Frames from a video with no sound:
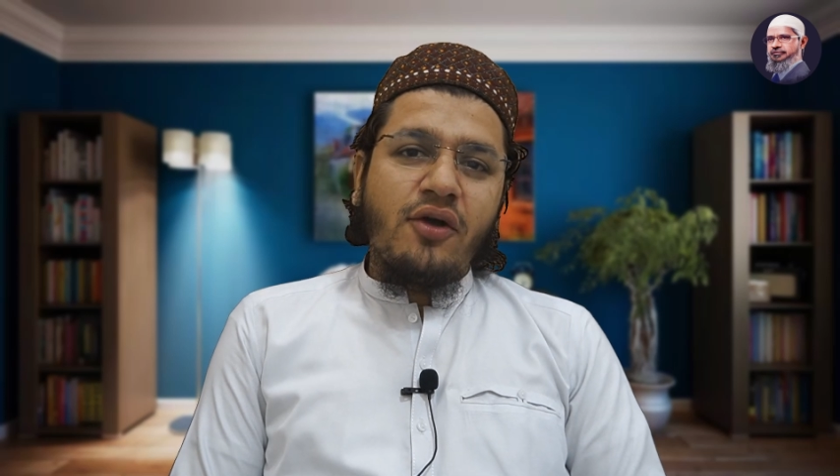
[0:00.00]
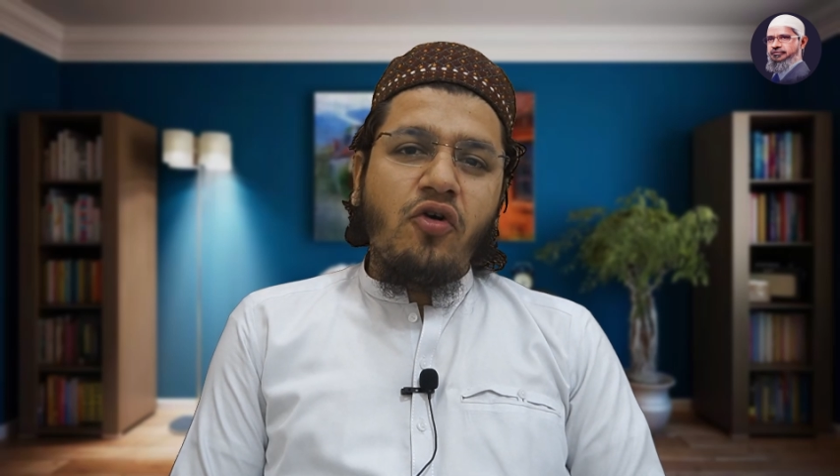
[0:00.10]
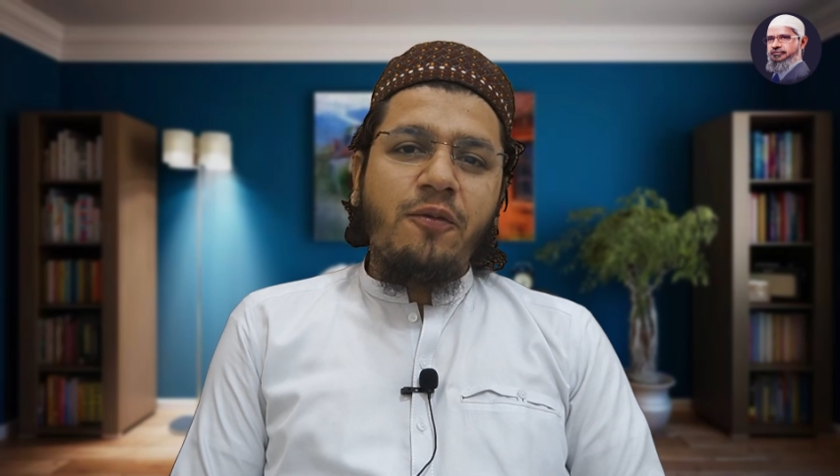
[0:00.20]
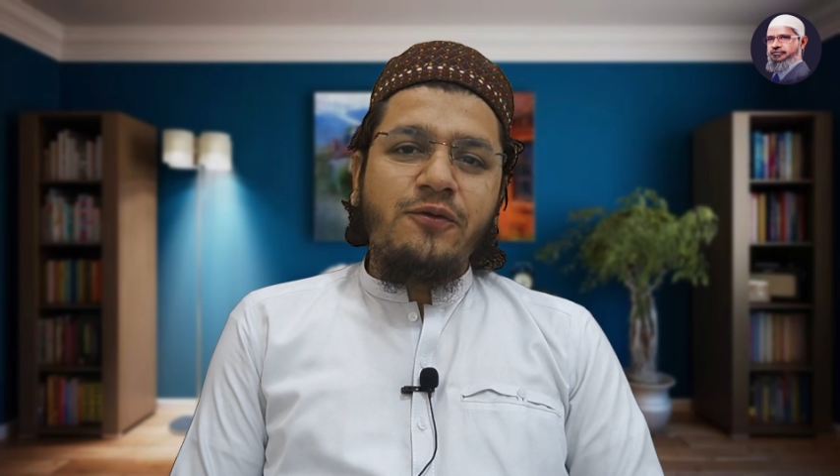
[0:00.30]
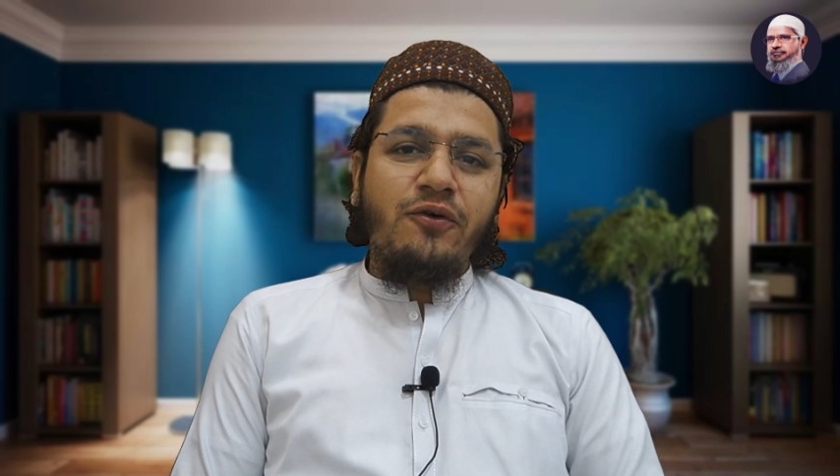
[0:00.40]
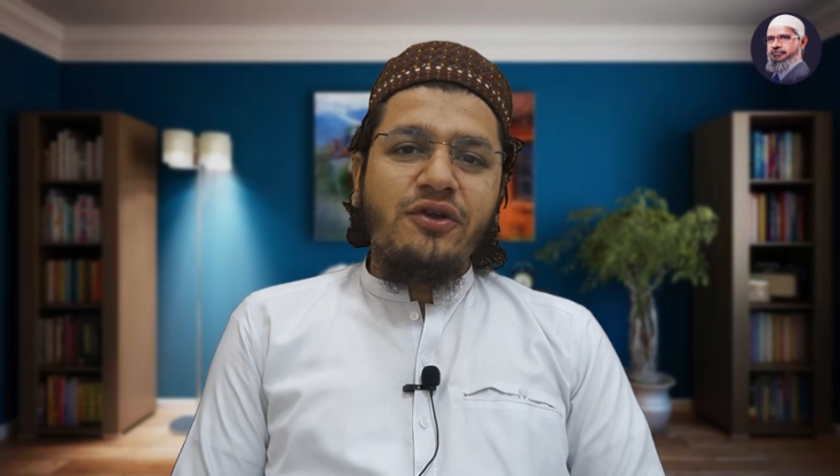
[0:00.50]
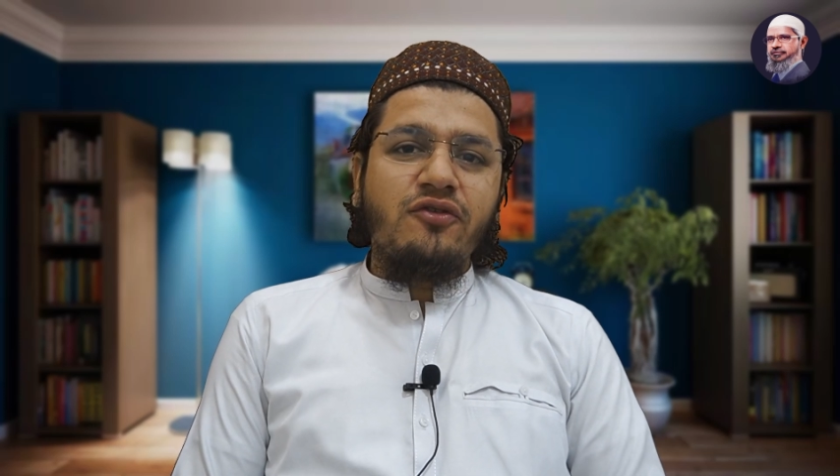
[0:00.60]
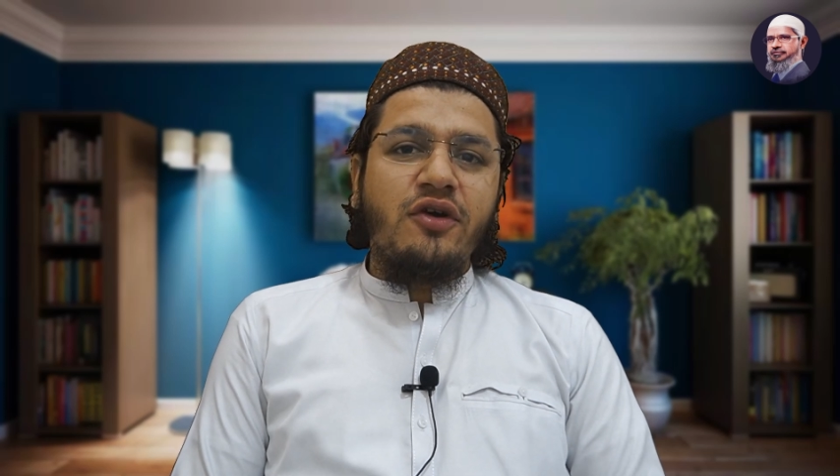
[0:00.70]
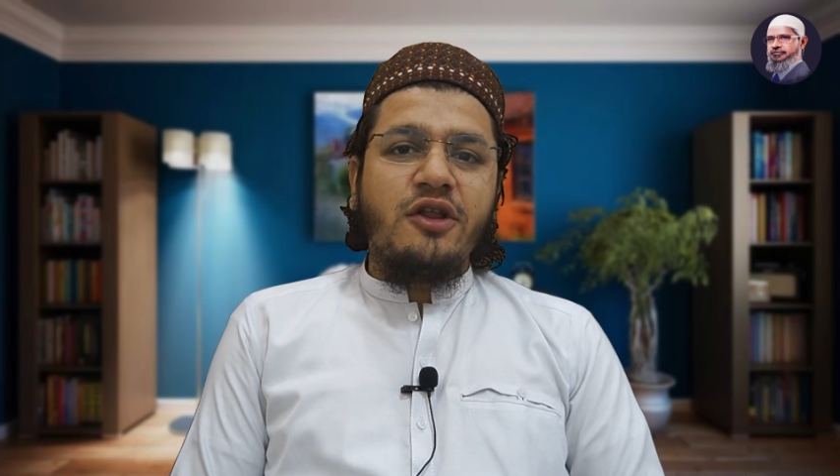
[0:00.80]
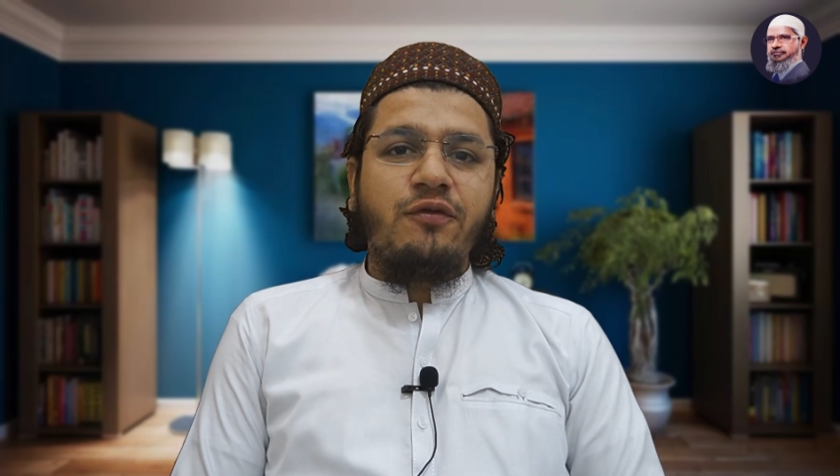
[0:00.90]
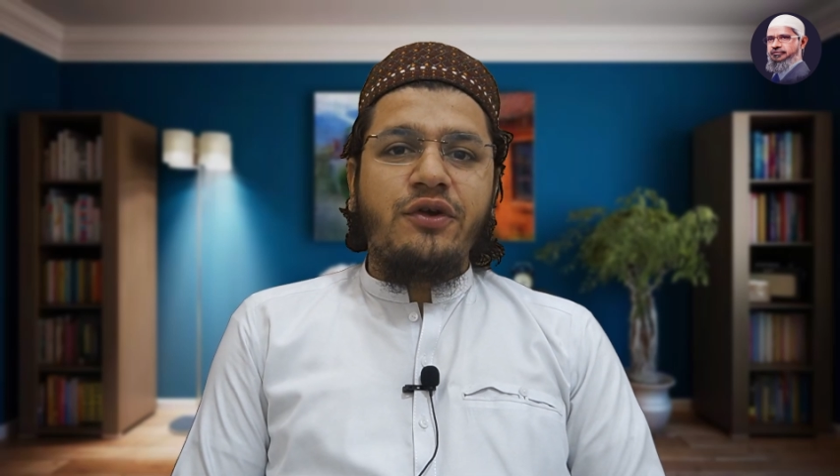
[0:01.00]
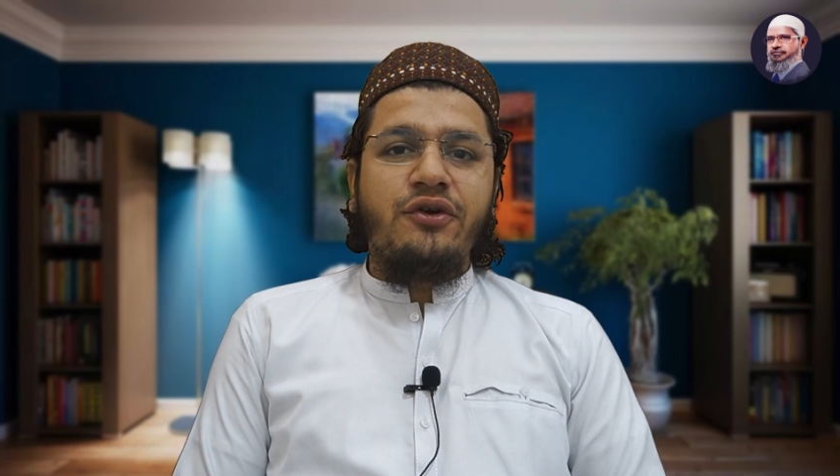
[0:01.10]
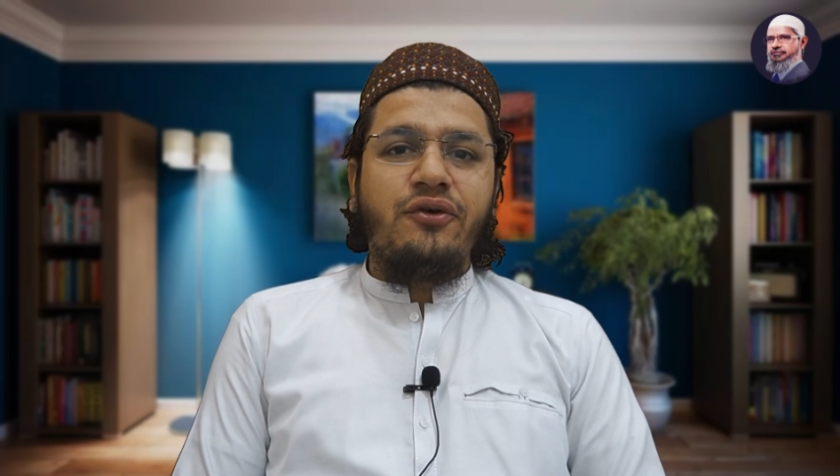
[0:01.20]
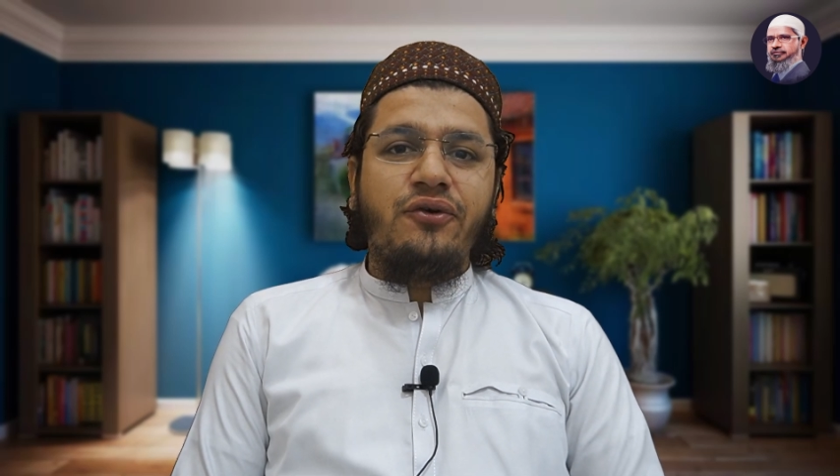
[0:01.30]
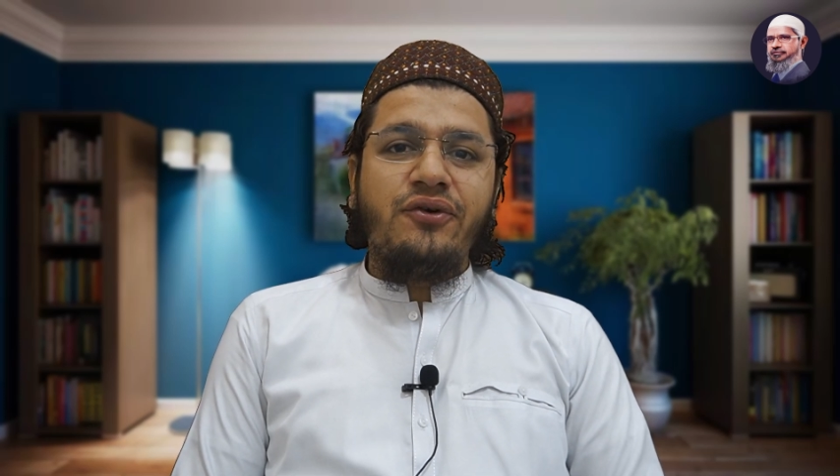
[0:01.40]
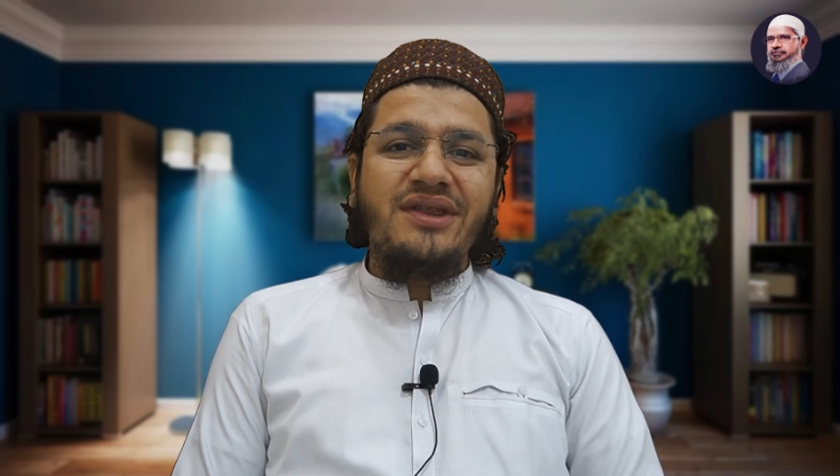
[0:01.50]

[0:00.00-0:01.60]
hope you enjoyed the video.